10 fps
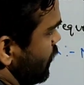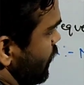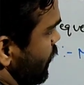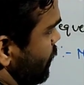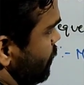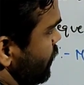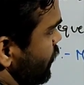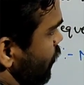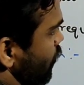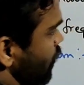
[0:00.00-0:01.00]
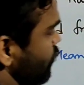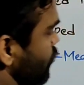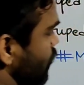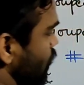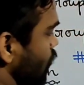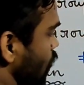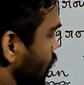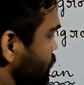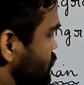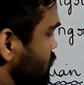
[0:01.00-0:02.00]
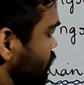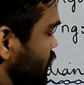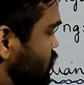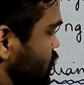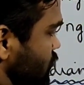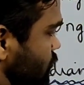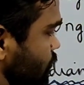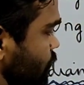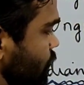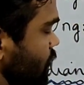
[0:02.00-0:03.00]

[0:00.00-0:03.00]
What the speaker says: number of observation